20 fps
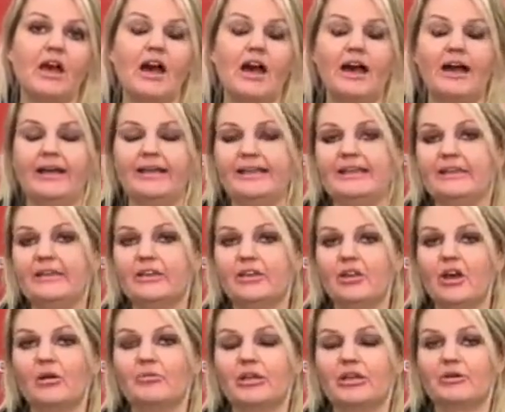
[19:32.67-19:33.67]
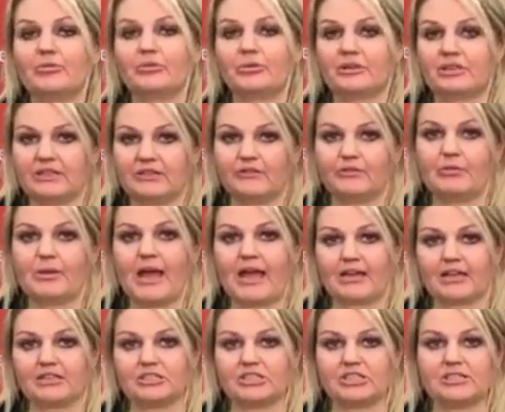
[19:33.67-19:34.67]
uh, economic relief
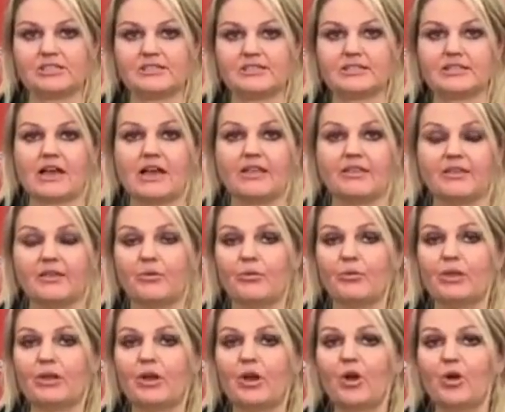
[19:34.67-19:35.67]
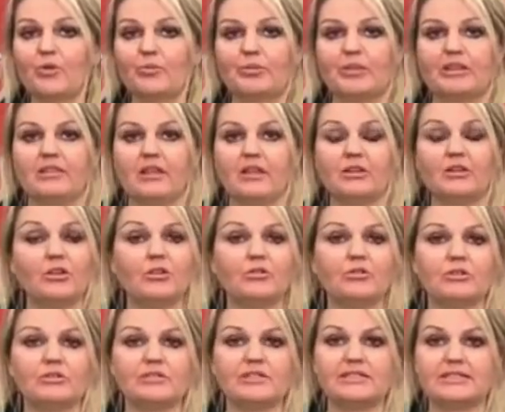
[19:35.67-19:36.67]
packages uh, that we are hoping that
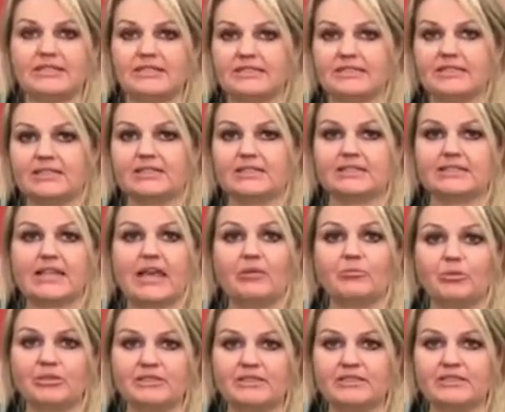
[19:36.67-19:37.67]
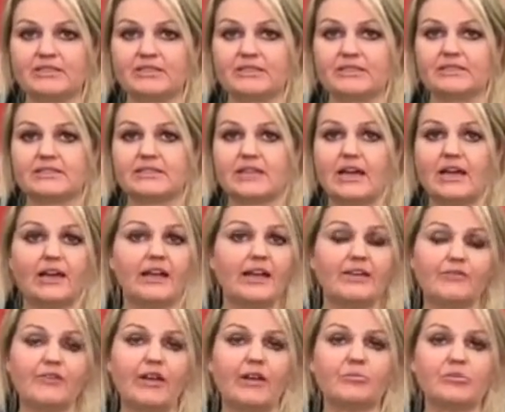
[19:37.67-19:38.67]
local citizens and businesses
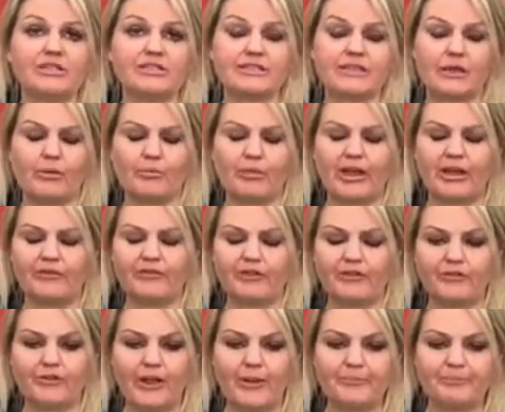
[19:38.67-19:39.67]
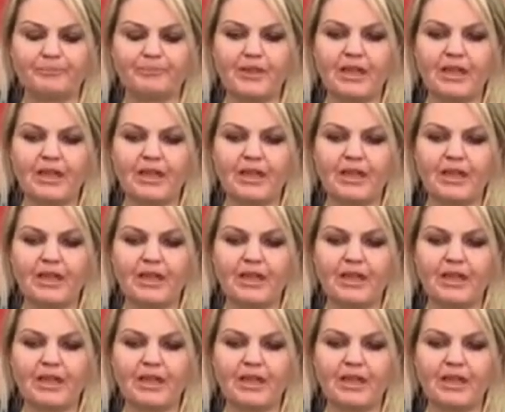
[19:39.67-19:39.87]
and families can benefit from.